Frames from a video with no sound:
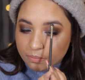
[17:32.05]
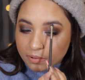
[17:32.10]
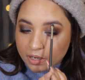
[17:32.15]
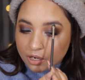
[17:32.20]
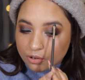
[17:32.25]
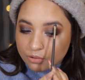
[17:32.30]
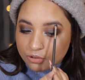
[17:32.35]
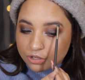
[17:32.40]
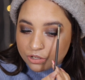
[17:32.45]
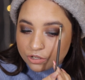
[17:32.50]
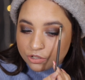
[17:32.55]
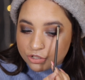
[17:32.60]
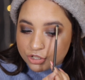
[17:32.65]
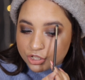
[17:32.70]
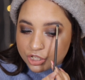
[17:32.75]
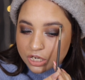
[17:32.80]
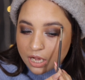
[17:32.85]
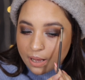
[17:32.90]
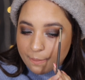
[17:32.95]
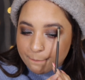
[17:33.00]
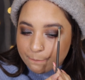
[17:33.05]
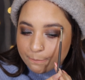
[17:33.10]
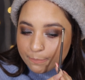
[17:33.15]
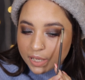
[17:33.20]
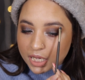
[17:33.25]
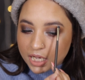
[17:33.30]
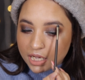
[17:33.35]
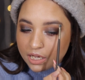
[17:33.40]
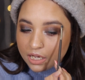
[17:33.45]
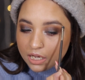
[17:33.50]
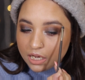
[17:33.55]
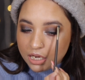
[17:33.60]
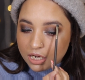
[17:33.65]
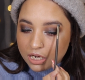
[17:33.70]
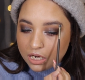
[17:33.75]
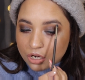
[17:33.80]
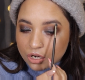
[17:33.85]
Powder in Champagne.